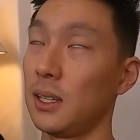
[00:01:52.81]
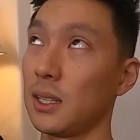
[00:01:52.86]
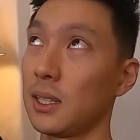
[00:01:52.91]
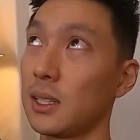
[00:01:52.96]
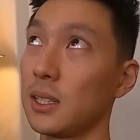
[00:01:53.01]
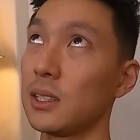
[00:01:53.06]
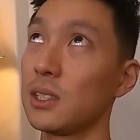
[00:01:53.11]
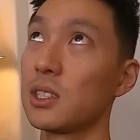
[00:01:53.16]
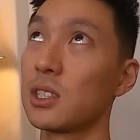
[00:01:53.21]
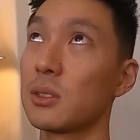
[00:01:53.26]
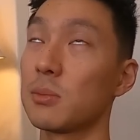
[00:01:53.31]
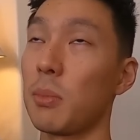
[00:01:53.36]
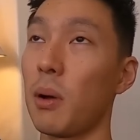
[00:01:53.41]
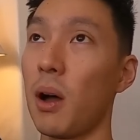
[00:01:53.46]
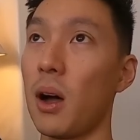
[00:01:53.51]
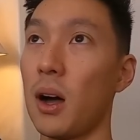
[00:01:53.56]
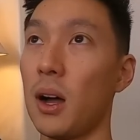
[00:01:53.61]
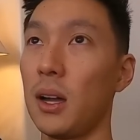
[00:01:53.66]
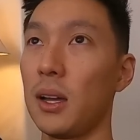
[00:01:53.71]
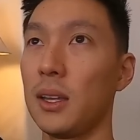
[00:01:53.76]
a good
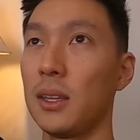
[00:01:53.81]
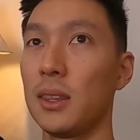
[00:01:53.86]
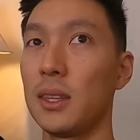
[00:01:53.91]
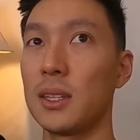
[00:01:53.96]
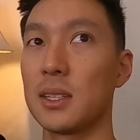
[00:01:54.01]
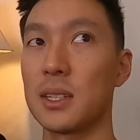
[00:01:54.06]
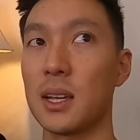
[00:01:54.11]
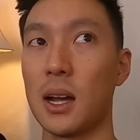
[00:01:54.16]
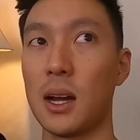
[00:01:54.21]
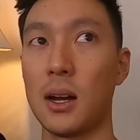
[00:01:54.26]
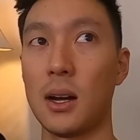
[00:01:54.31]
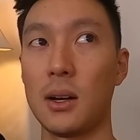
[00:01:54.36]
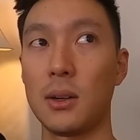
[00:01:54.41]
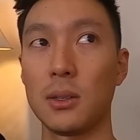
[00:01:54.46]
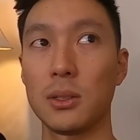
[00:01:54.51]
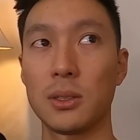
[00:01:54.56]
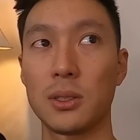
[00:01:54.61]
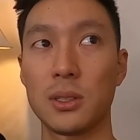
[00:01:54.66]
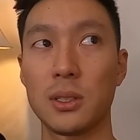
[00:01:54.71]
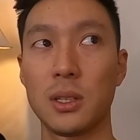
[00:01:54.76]
spot in this
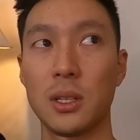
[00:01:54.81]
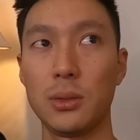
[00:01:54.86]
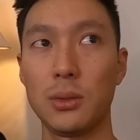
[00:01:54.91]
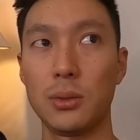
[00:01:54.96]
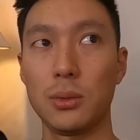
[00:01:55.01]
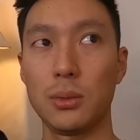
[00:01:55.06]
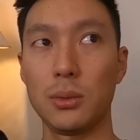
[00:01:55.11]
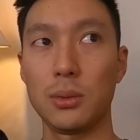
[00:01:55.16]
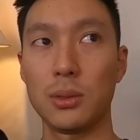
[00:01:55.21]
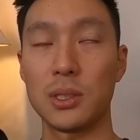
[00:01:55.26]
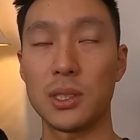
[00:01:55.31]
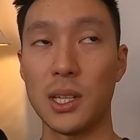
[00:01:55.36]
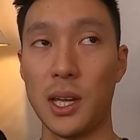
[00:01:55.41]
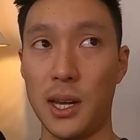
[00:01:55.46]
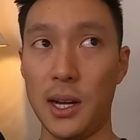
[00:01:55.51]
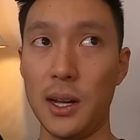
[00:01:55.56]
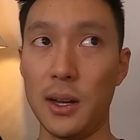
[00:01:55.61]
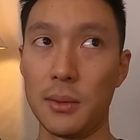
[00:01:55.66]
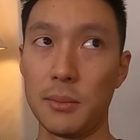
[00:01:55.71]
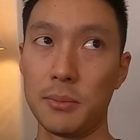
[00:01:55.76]
house to
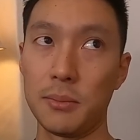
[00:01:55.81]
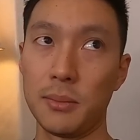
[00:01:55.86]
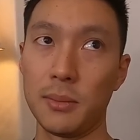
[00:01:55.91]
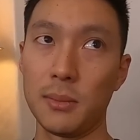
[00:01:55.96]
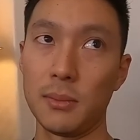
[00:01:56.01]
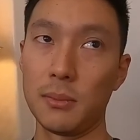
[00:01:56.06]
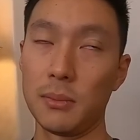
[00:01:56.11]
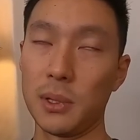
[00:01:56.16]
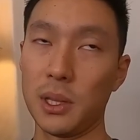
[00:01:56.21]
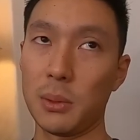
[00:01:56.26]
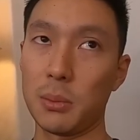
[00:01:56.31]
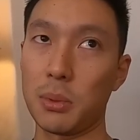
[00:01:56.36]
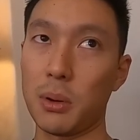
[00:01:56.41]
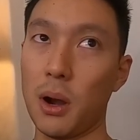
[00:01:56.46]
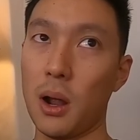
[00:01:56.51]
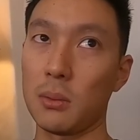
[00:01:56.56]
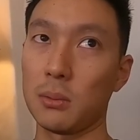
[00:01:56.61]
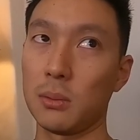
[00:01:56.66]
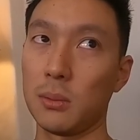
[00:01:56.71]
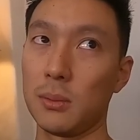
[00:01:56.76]
set up the
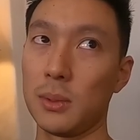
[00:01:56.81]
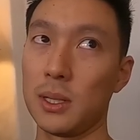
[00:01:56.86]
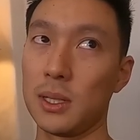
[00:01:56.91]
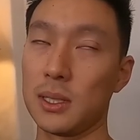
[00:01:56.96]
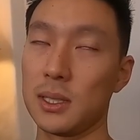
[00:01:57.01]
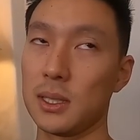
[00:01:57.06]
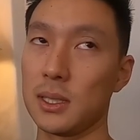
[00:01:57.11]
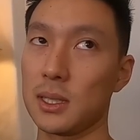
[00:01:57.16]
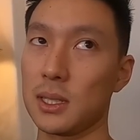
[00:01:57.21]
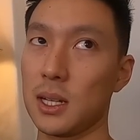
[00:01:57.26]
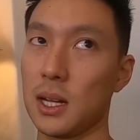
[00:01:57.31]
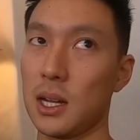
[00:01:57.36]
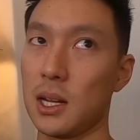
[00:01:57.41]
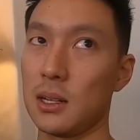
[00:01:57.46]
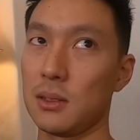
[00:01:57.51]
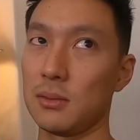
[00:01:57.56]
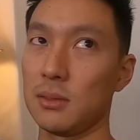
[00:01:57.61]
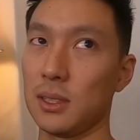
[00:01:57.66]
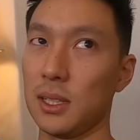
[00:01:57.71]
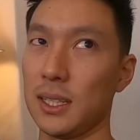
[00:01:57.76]
problem is it's
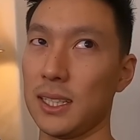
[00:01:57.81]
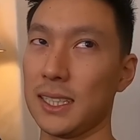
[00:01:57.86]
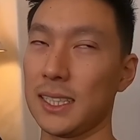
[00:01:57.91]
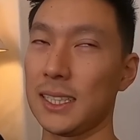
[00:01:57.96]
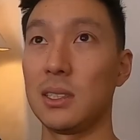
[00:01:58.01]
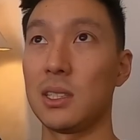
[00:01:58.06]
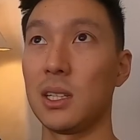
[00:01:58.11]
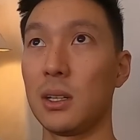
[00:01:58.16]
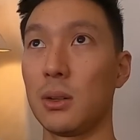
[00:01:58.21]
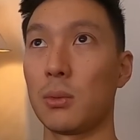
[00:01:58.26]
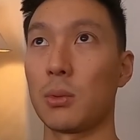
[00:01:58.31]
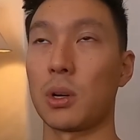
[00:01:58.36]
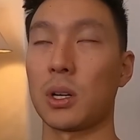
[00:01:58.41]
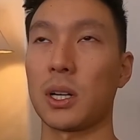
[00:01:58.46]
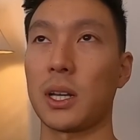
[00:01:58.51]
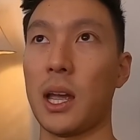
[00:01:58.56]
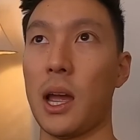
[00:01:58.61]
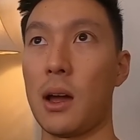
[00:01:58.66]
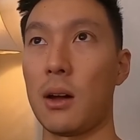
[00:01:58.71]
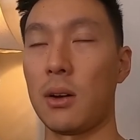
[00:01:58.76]
kind of like it didn't
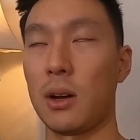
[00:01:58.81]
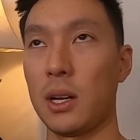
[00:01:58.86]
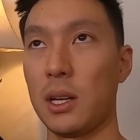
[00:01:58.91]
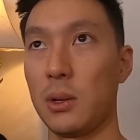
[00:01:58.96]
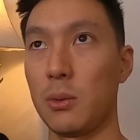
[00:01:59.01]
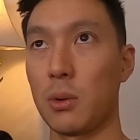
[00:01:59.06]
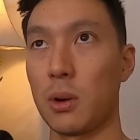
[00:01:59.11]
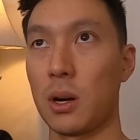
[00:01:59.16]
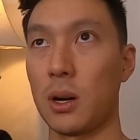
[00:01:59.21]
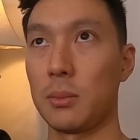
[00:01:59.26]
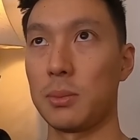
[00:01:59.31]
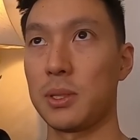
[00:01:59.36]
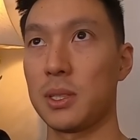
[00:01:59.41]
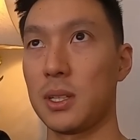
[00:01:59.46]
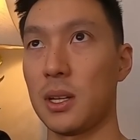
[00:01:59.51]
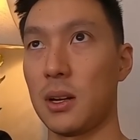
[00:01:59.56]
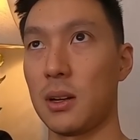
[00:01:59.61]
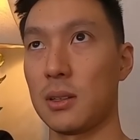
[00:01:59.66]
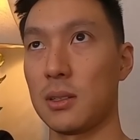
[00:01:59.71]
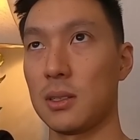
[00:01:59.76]
work out anywhere
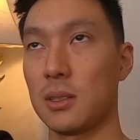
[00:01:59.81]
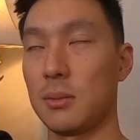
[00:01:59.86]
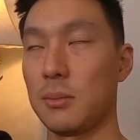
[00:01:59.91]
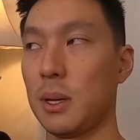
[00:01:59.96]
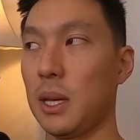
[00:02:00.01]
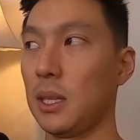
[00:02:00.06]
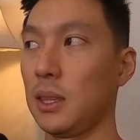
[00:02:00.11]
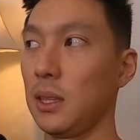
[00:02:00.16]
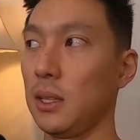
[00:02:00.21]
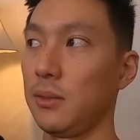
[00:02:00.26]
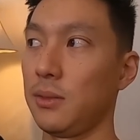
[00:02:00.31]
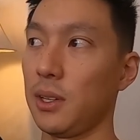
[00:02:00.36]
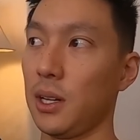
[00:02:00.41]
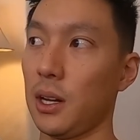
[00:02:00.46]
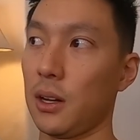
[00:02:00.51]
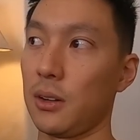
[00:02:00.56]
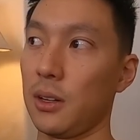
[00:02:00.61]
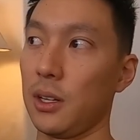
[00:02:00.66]
upstairs in the main living